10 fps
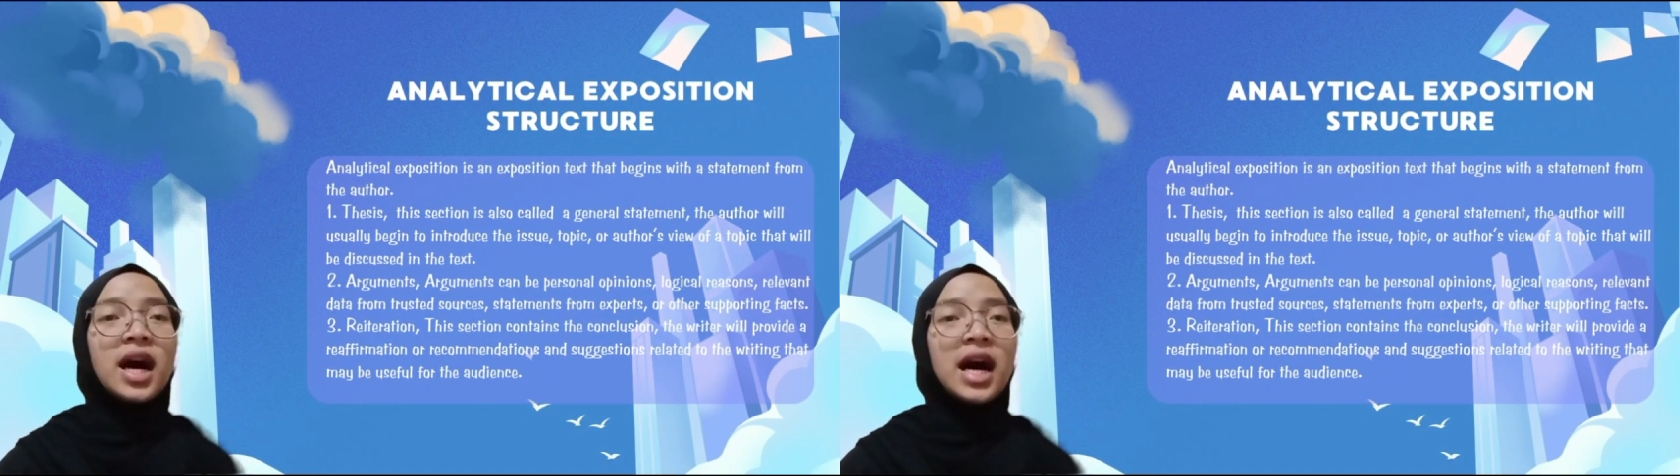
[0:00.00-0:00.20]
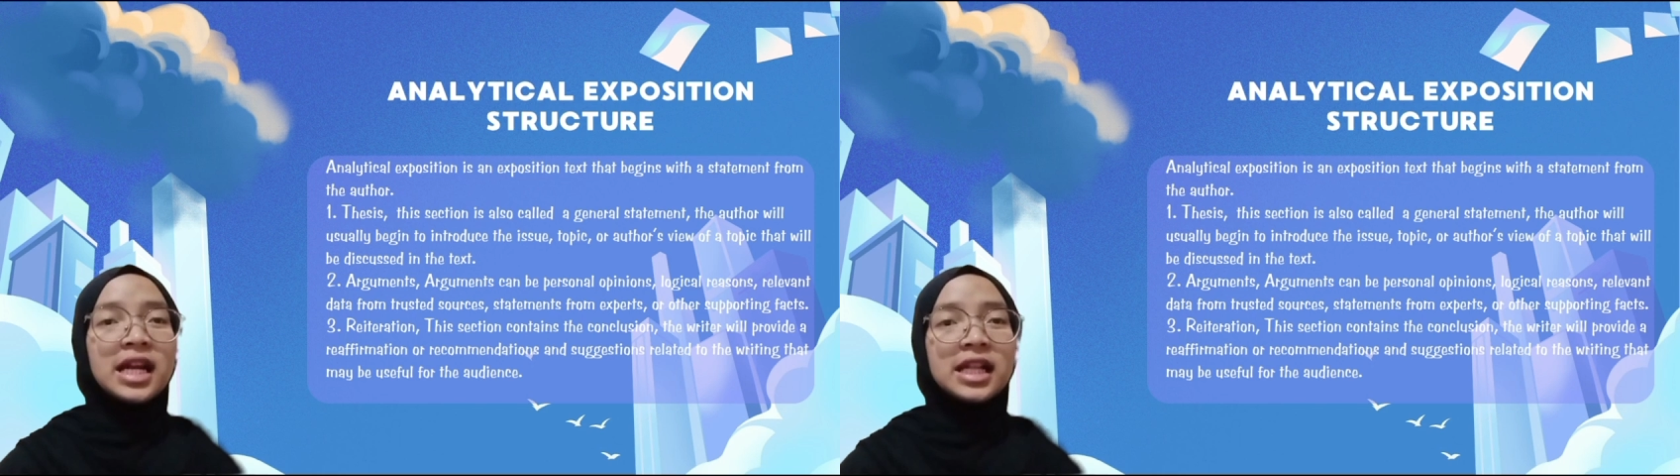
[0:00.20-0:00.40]

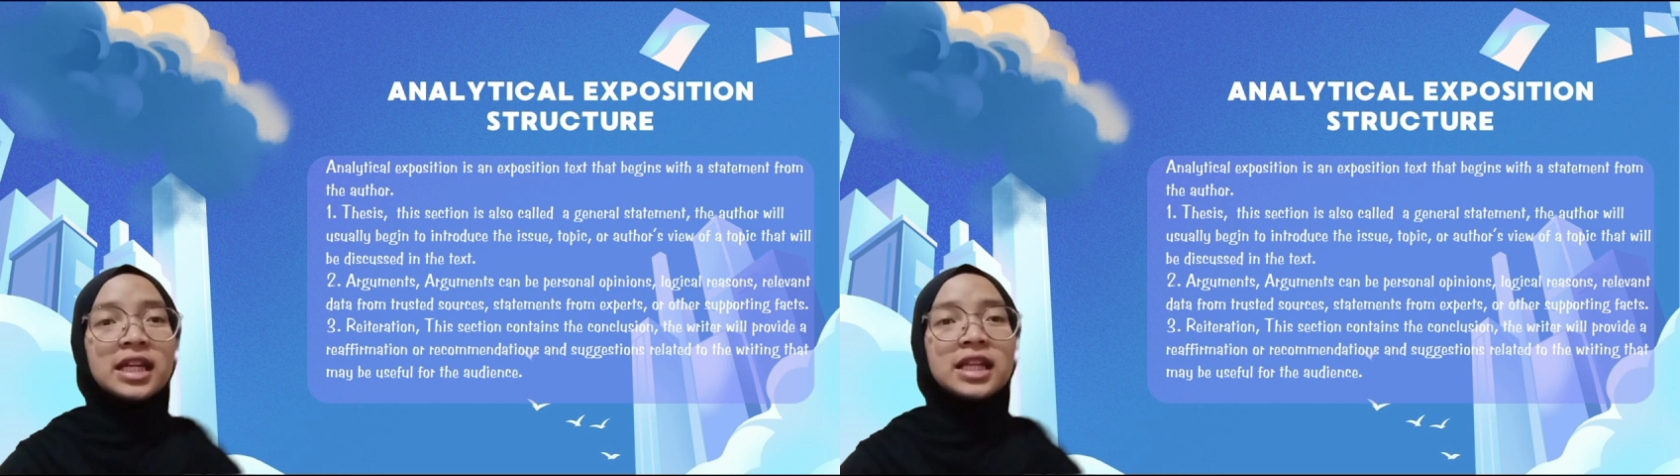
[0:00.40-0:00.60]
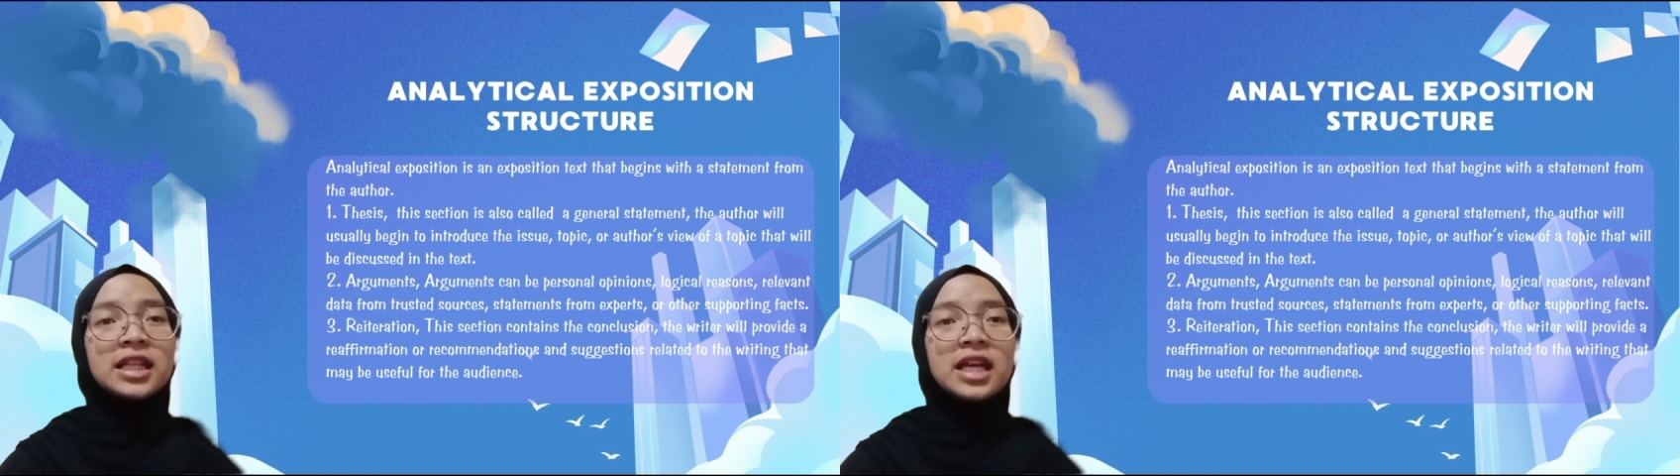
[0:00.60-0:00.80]

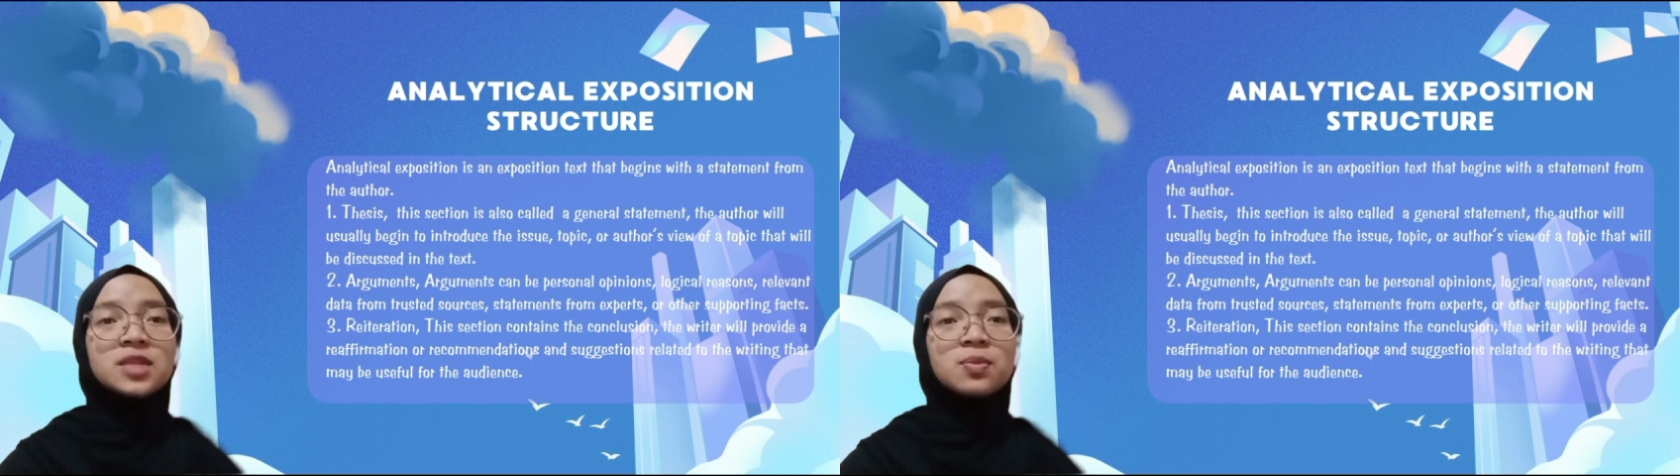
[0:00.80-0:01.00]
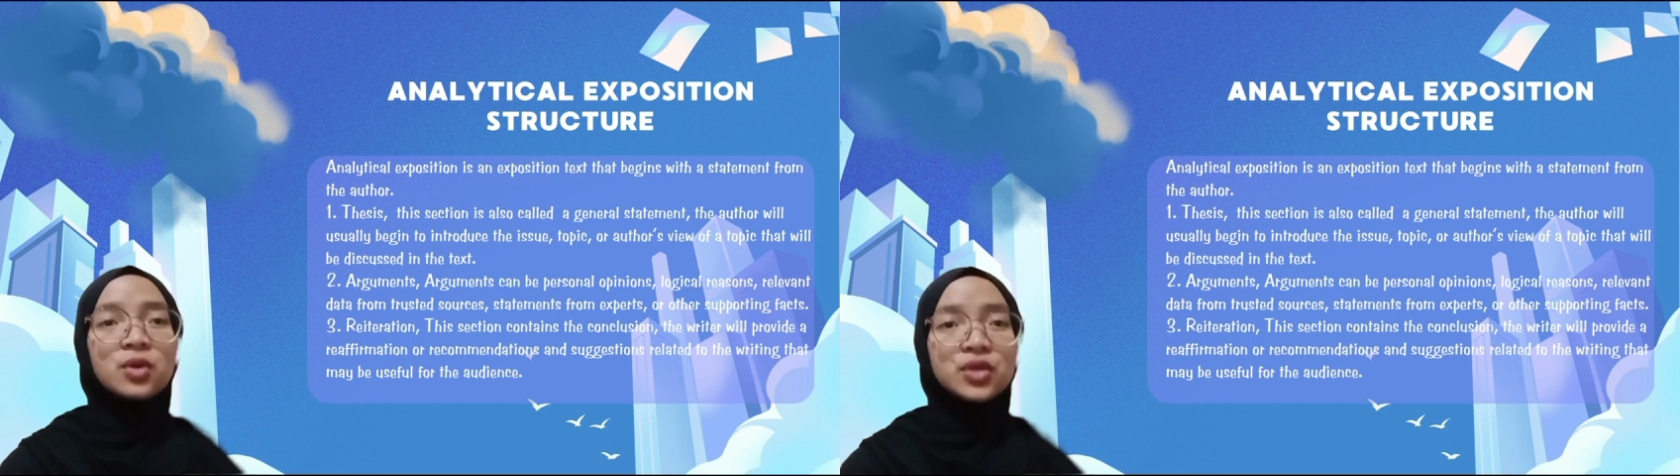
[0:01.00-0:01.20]
Analytical
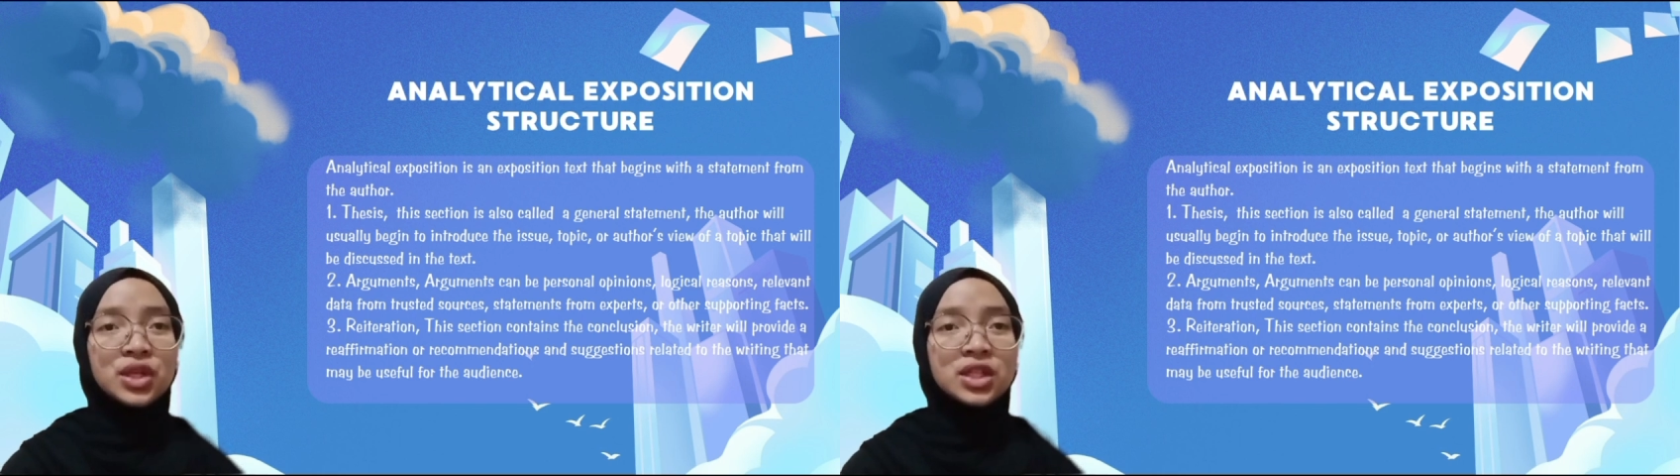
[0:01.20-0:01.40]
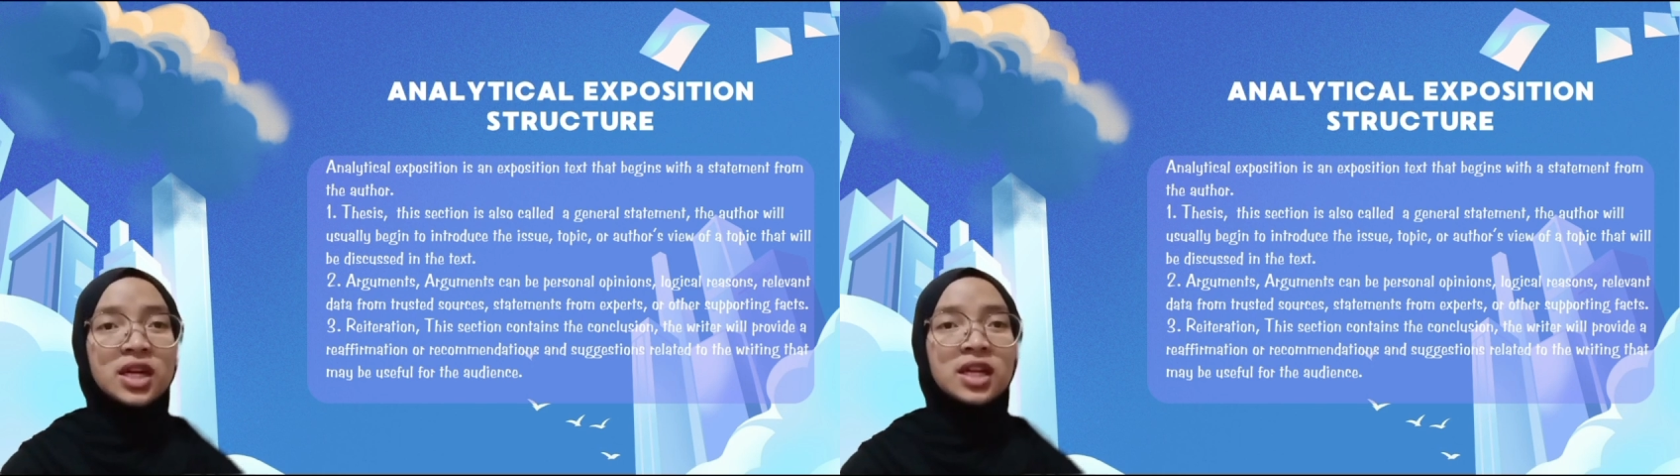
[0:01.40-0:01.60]

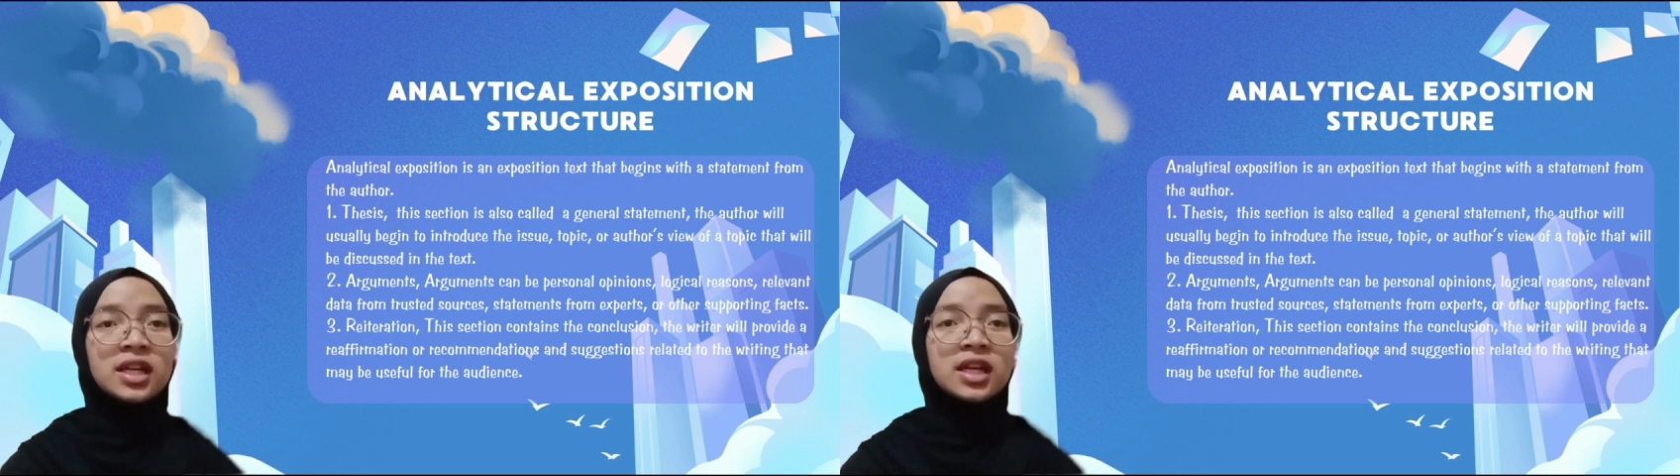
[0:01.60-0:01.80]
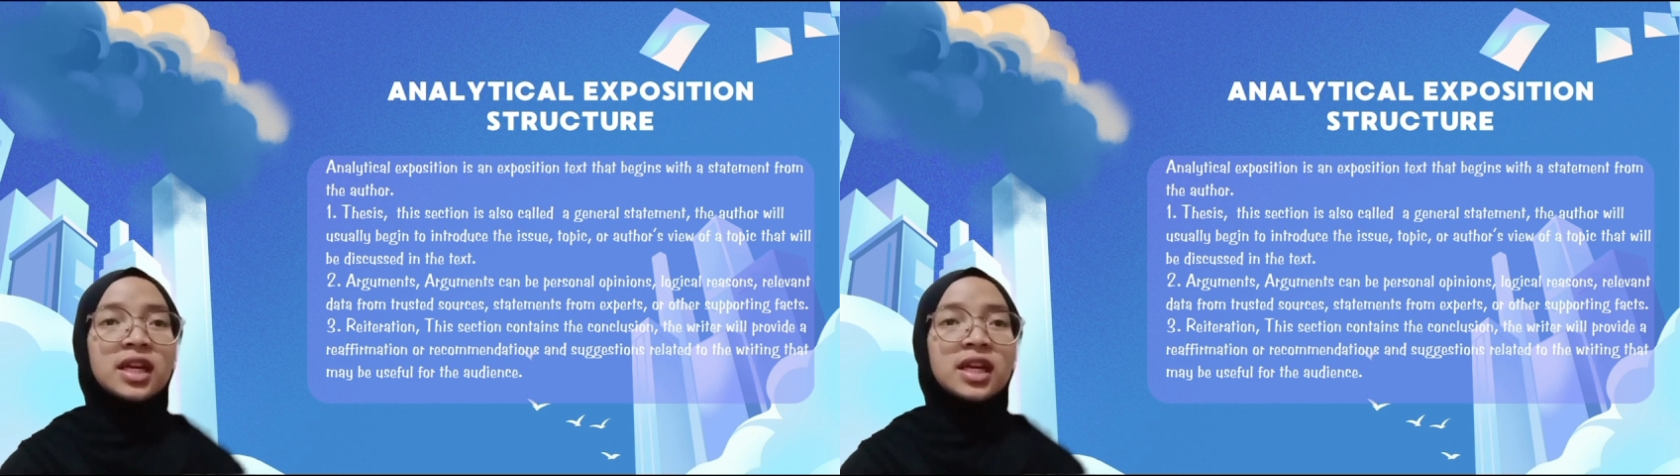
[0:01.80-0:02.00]
exposition